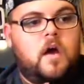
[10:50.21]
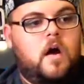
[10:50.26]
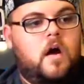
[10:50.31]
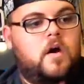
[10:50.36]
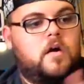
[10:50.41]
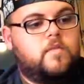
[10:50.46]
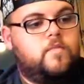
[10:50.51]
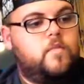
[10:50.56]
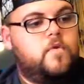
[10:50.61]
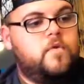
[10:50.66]

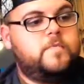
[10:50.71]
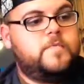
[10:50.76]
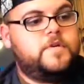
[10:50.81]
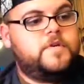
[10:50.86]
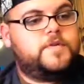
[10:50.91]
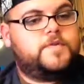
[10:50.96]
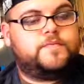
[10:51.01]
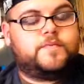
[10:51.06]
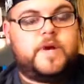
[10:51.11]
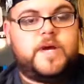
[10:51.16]
Our
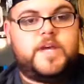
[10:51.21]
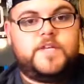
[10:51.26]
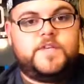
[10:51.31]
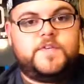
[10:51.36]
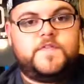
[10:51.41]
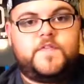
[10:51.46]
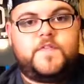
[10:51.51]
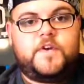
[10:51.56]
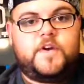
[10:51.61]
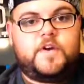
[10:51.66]
warmers range
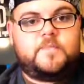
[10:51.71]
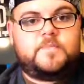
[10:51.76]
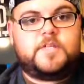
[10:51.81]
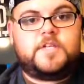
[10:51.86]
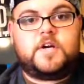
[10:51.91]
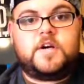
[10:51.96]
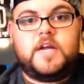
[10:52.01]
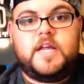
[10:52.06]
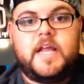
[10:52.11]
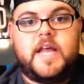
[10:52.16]
from
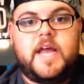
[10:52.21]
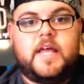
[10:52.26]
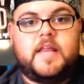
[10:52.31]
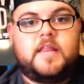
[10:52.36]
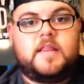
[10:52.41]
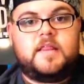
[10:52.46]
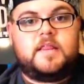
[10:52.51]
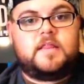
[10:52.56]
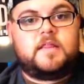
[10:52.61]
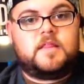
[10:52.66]
starting at
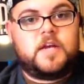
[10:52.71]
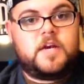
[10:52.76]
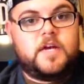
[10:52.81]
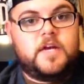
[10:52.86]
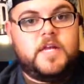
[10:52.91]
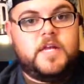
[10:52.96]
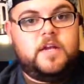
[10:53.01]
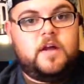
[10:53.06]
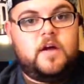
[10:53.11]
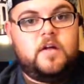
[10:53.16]

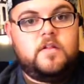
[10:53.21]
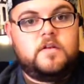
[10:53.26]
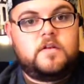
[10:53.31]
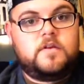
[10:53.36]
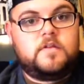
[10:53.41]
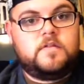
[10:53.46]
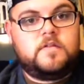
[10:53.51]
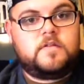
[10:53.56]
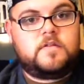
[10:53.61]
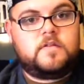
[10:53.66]

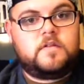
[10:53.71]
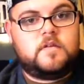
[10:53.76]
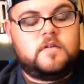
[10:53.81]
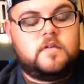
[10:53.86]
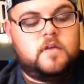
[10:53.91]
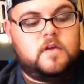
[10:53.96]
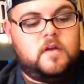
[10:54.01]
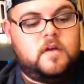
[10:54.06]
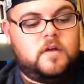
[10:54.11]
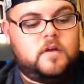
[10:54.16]
$30
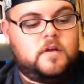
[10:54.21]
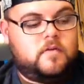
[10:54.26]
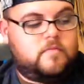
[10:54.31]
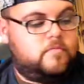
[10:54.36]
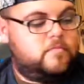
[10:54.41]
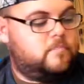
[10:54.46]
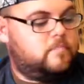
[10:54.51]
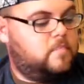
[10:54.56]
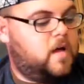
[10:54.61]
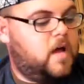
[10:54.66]

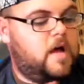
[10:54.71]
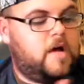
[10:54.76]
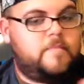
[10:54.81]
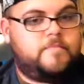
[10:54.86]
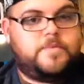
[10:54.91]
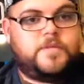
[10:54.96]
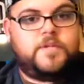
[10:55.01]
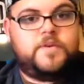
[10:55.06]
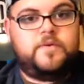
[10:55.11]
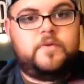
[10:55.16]

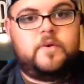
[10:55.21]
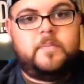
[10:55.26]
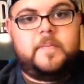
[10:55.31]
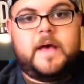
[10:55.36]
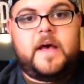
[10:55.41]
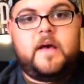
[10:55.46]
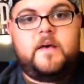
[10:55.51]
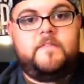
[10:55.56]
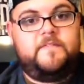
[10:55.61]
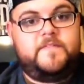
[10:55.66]
up to
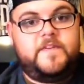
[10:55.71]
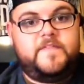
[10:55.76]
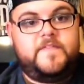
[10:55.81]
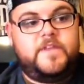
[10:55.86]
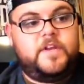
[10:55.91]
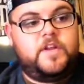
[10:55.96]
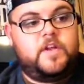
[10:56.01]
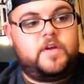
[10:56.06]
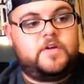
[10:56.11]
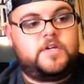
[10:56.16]
about
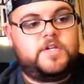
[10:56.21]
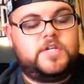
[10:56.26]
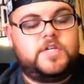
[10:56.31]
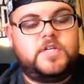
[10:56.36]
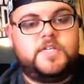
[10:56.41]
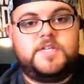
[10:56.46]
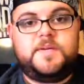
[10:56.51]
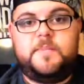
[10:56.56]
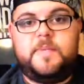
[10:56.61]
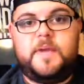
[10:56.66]
$50,
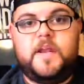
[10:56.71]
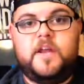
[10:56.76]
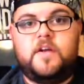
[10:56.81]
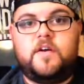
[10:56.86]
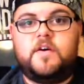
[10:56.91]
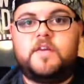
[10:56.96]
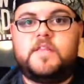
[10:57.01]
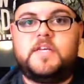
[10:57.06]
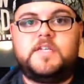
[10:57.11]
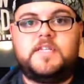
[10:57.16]
just depending
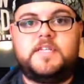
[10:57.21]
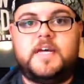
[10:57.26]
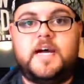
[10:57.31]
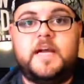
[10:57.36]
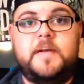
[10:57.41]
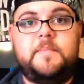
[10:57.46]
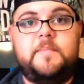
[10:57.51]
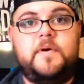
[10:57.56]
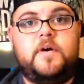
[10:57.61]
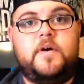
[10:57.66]
on the
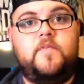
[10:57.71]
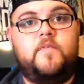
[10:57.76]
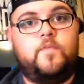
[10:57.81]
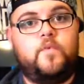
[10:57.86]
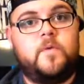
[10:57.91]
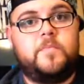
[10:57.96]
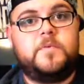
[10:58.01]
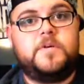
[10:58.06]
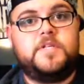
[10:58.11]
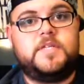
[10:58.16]
type of
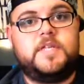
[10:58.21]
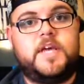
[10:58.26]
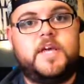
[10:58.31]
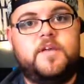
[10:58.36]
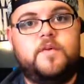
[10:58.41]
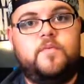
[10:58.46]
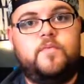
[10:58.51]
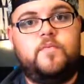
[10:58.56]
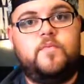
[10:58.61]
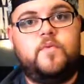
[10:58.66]
warmers that
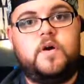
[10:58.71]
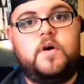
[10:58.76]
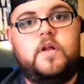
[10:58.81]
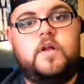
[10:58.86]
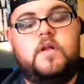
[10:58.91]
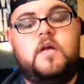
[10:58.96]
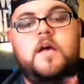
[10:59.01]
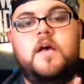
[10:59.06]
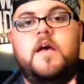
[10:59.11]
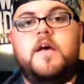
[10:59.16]
you
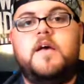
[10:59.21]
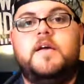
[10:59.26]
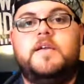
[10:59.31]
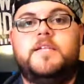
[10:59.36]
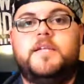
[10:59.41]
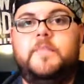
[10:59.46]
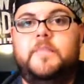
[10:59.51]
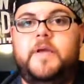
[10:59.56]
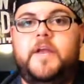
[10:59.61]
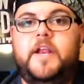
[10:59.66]
want,
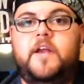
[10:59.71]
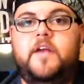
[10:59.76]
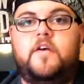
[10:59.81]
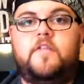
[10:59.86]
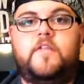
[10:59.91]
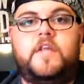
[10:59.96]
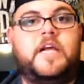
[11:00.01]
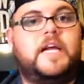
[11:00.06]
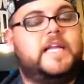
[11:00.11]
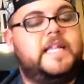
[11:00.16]
depending
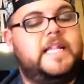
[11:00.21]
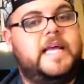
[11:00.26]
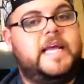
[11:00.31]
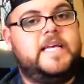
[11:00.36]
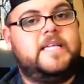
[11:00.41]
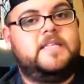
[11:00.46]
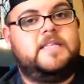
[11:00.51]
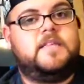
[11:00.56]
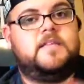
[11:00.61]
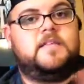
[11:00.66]
on the
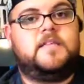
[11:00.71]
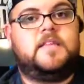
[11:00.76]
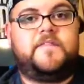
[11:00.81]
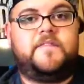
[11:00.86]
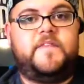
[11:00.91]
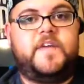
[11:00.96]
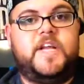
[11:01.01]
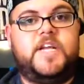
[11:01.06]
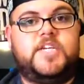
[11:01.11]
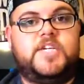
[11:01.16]
glazes, the
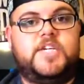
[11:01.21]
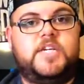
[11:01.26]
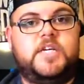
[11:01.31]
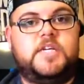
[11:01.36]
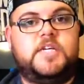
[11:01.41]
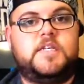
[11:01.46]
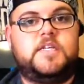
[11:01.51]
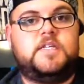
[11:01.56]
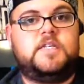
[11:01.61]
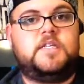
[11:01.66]

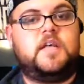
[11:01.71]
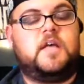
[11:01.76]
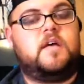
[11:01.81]
finishes,